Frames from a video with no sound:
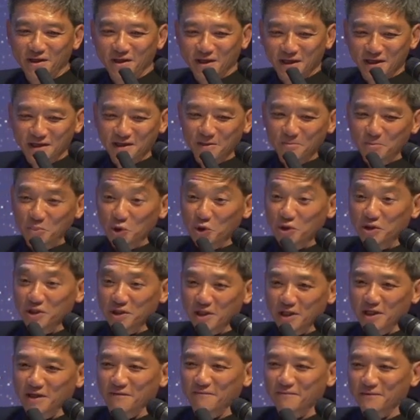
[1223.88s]
in the Buddha
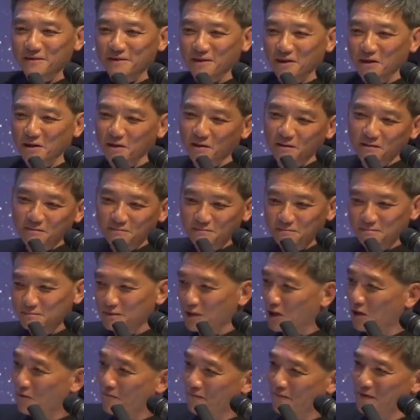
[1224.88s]
leaf. So
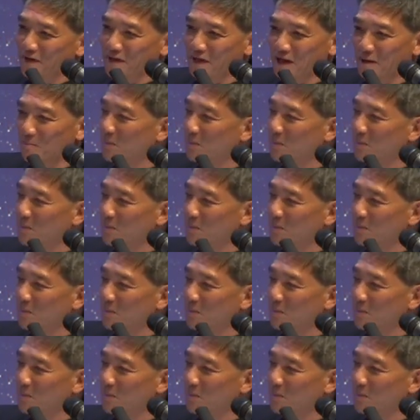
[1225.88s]
hopefully that